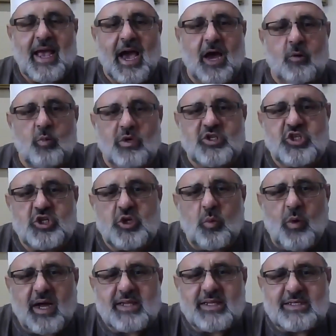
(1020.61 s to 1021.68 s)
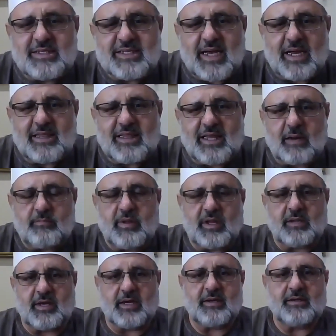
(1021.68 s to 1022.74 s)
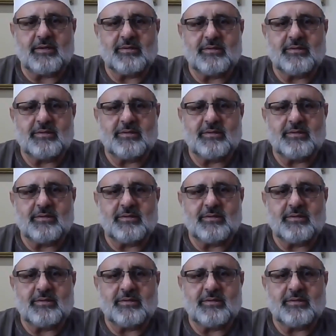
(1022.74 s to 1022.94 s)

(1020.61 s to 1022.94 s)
And when she walked inside that building,